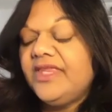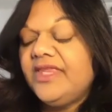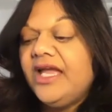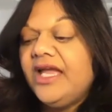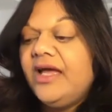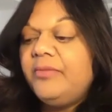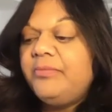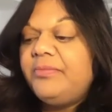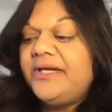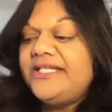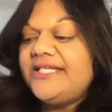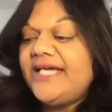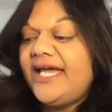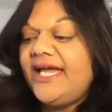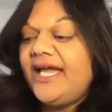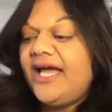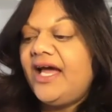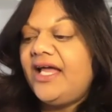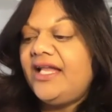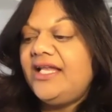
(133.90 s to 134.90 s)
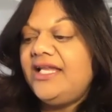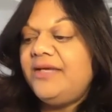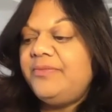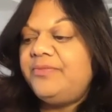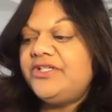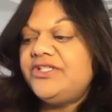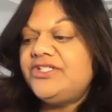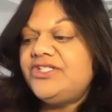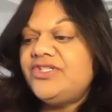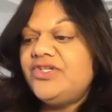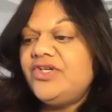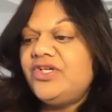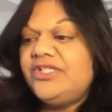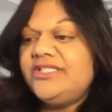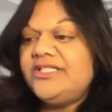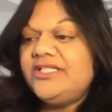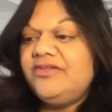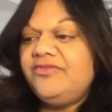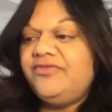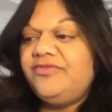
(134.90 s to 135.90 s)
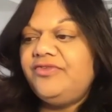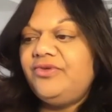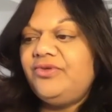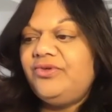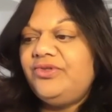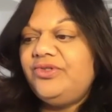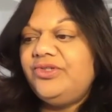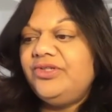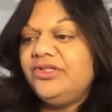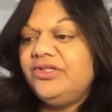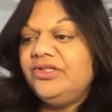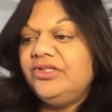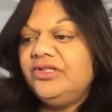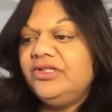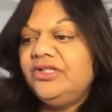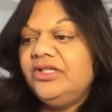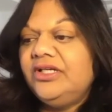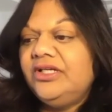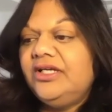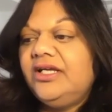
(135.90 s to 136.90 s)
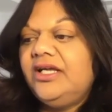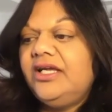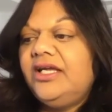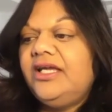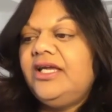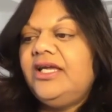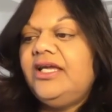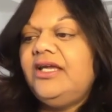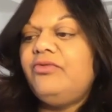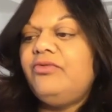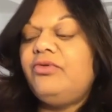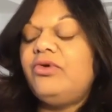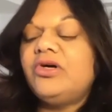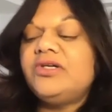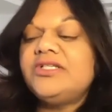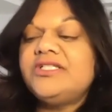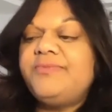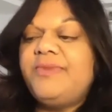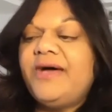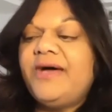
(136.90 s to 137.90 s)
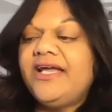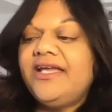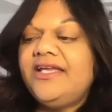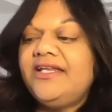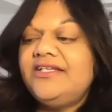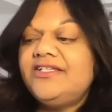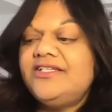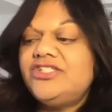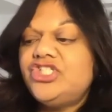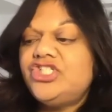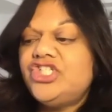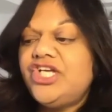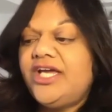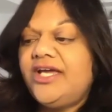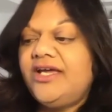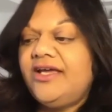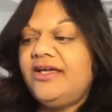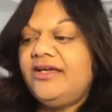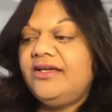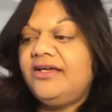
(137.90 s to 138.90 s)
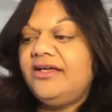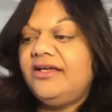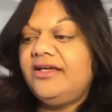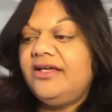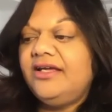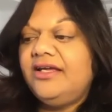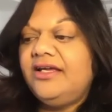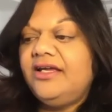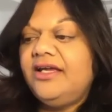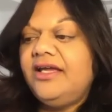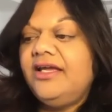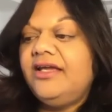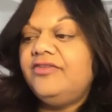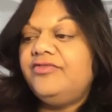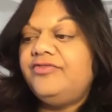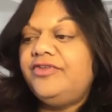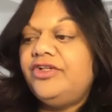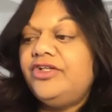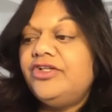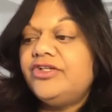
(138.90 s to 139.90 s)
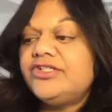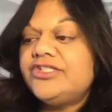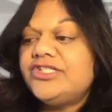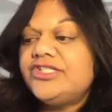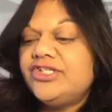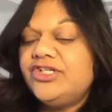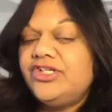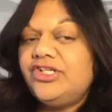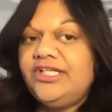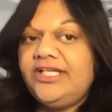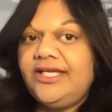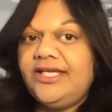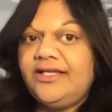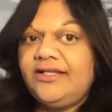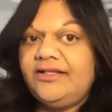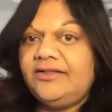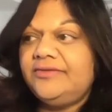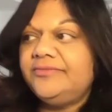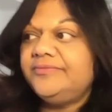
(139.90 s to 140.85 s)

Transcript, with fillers: But I hardly put salt in the food. He rocked back in his chair. If looks could kill.